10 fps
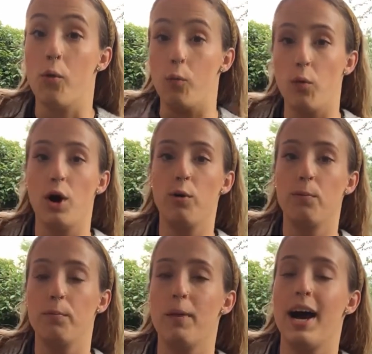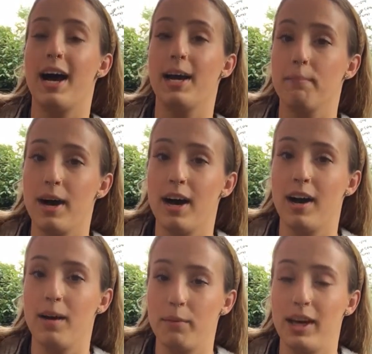Won't my
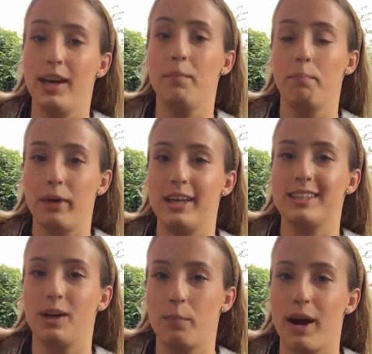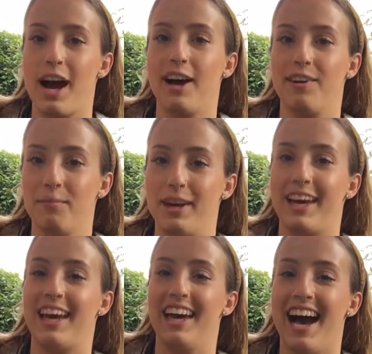mommy be so proud of
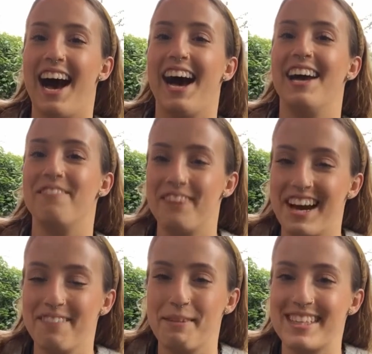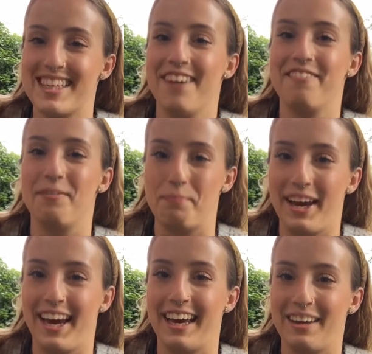me? I found myself a
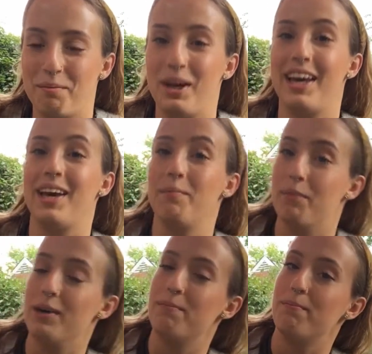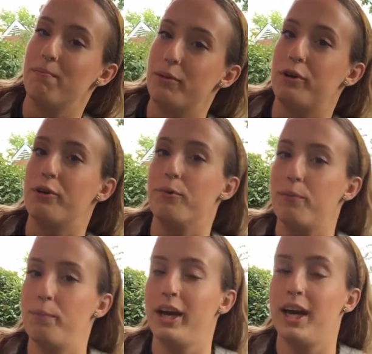baby
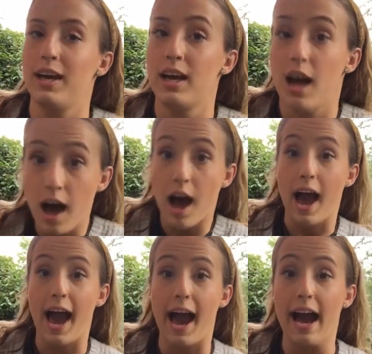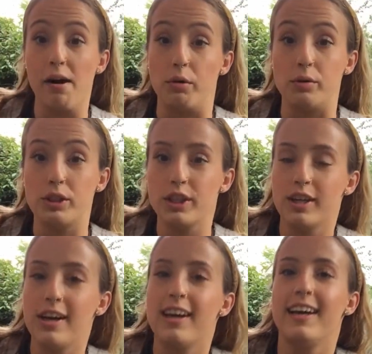bumblebee. Ouch!
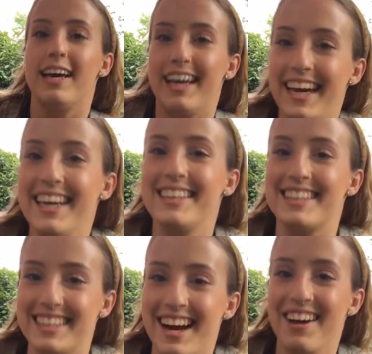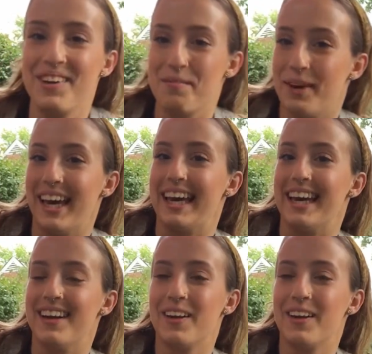He stung me.